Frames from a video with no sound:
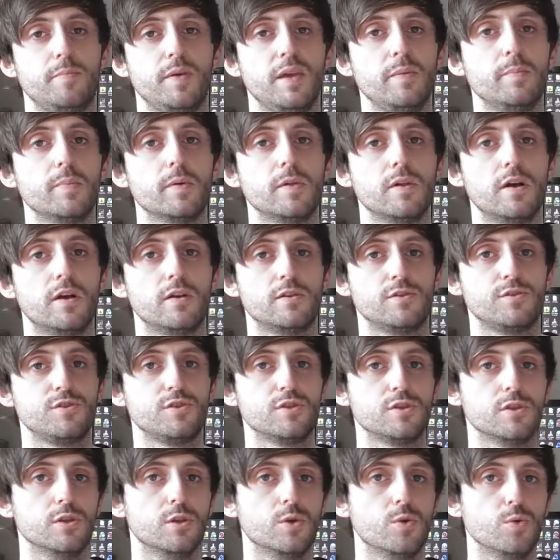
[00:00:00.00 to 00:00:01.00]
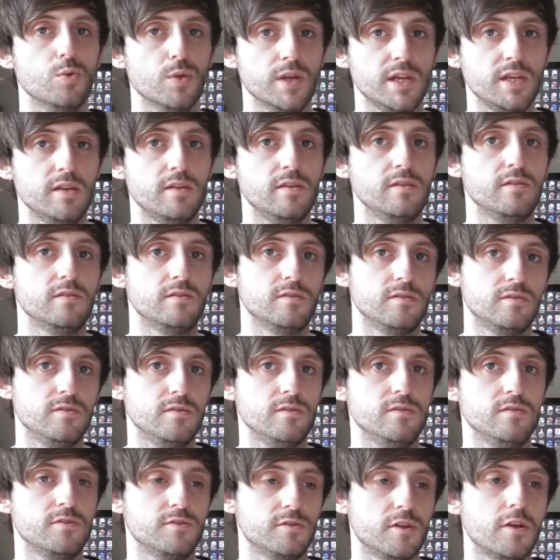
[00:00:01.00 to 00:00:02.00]
people are slowly
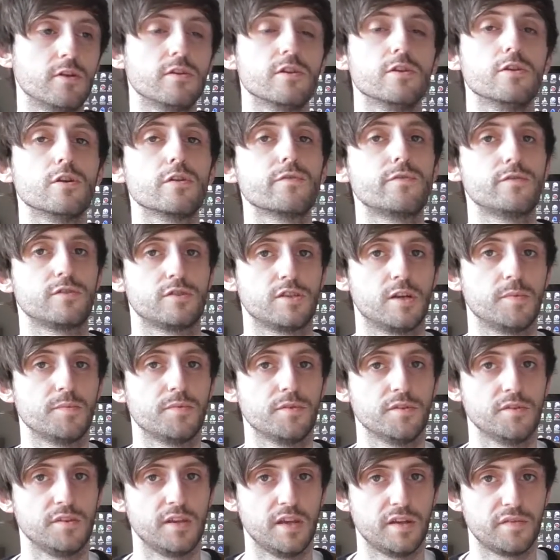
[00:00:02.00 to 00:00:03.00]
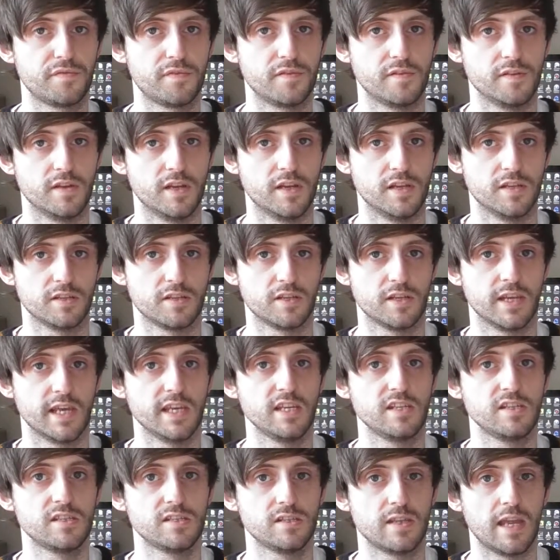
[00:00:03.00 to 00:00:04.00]
starting to look for something different, and it's a
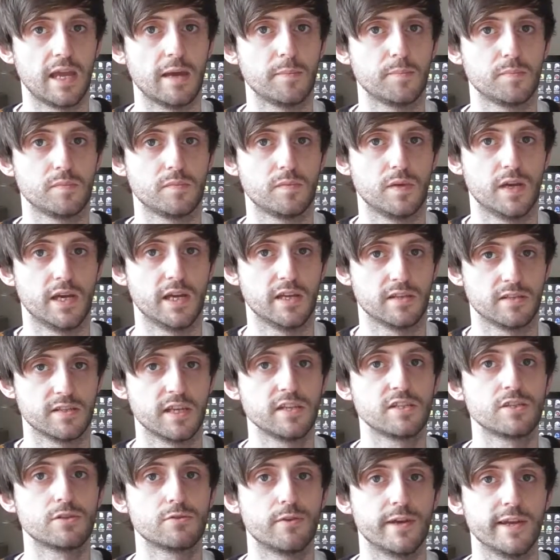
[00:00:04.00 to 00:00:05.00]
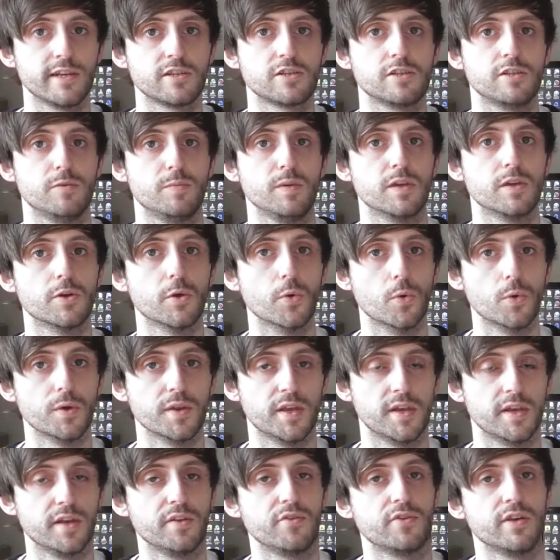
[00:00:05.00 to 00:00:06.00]
nice step, it's a nice direction to be going,
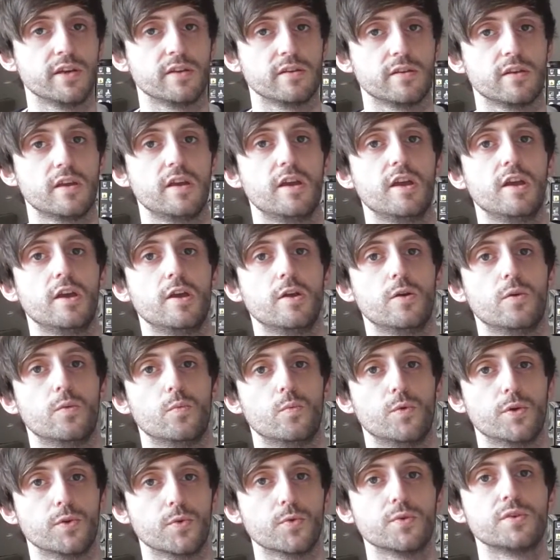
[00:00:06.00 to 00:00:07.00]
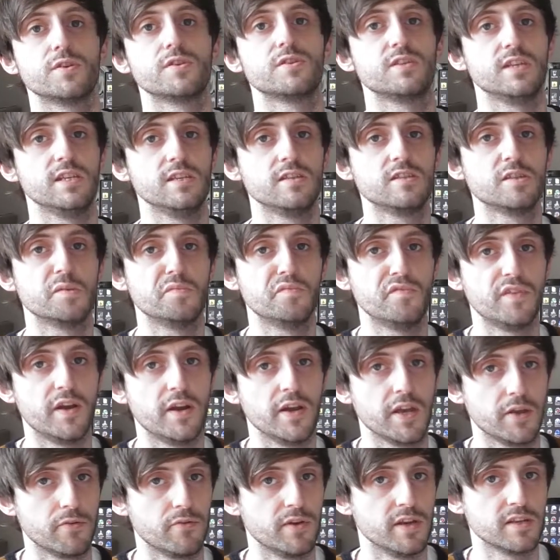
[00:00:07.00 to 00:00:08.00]
and I think we're going to see some
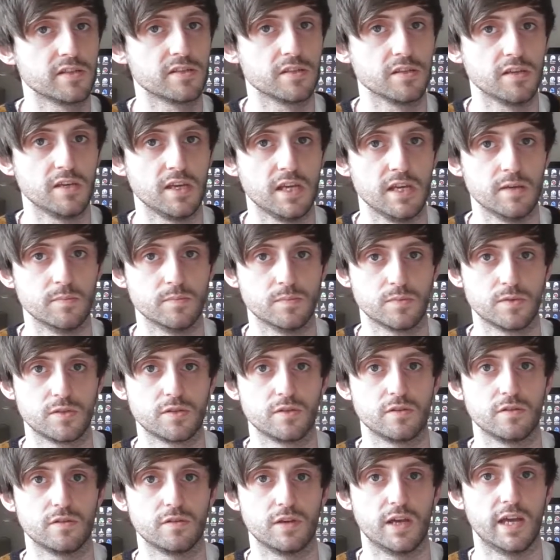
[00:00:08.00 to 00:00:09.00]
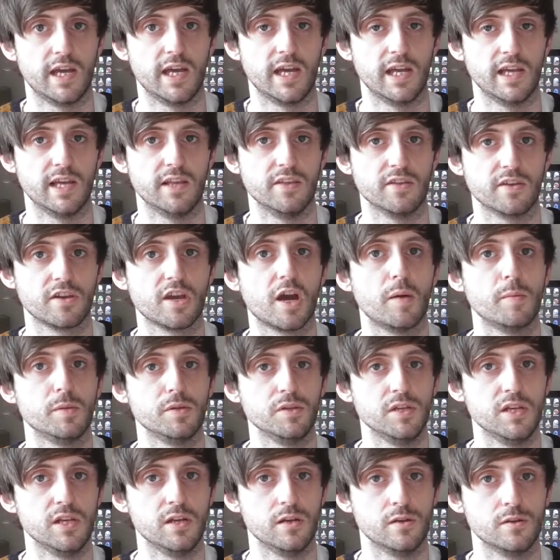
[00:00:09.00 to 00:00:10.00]
very interesting games in the coming
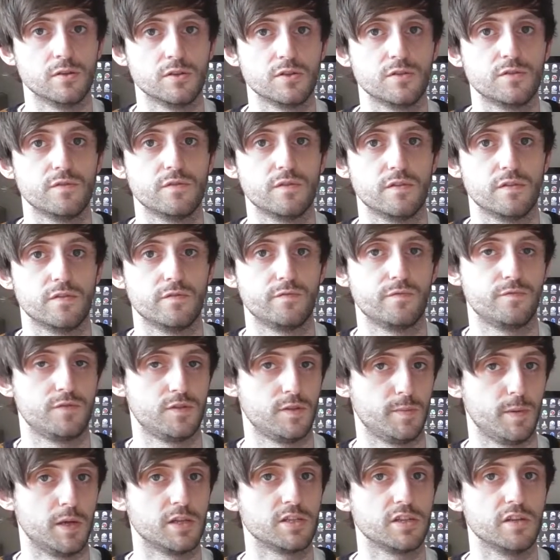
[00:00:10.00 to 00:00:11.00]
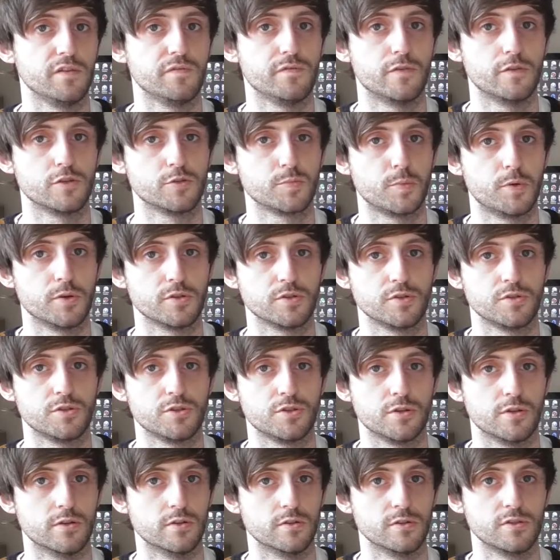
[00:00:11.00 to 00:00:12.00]
years, especially first-person
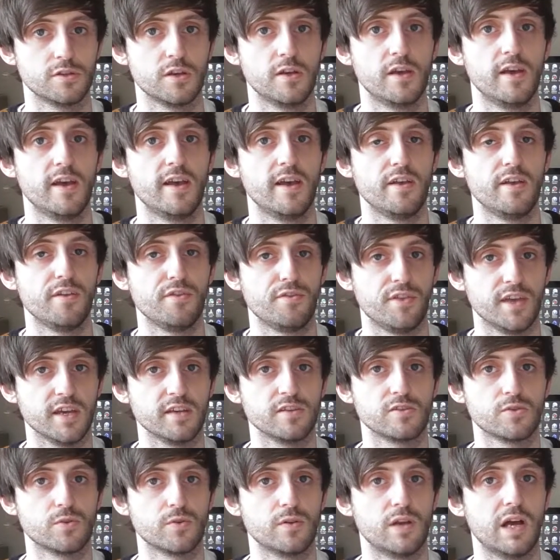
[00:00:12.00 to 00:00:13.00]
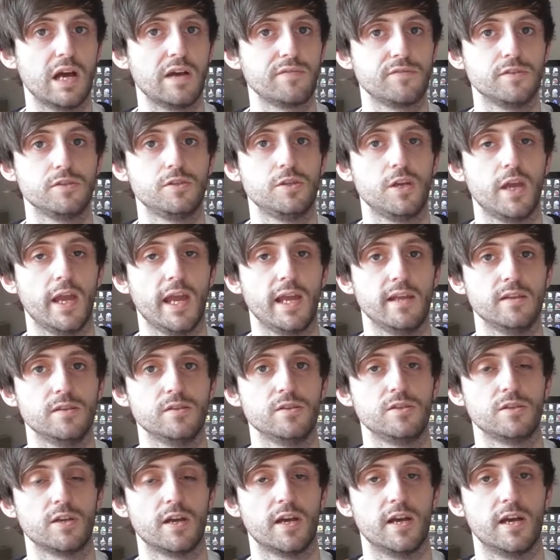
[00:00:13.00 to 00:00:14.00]
shooters. Things going to have to
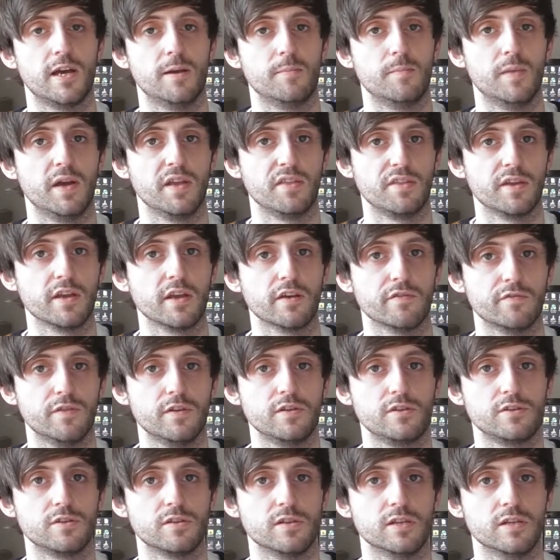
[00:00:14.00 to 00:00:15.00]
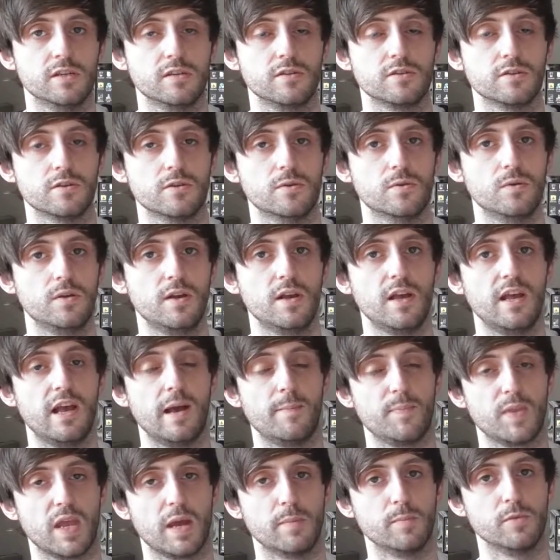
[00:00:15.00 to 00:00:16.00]
change, I think, eventually, so
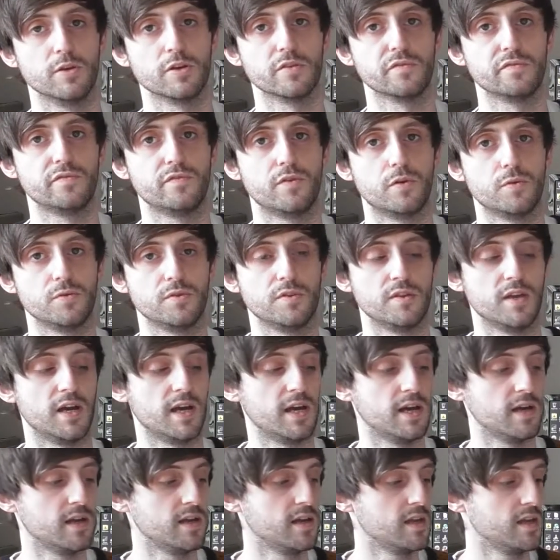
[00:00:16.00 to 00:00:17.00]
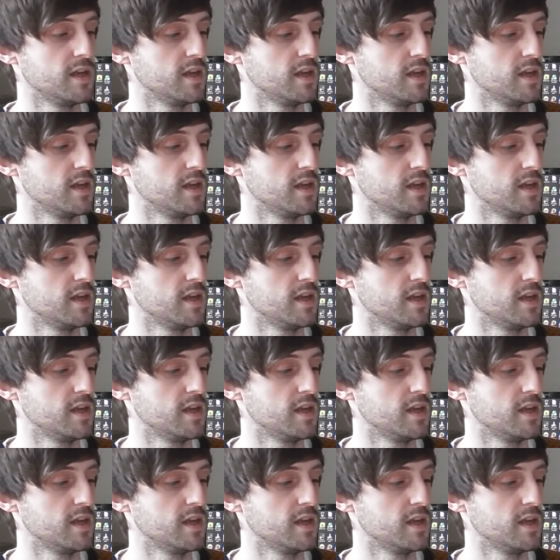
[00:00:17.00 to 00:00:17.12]
I'm looking forward to that.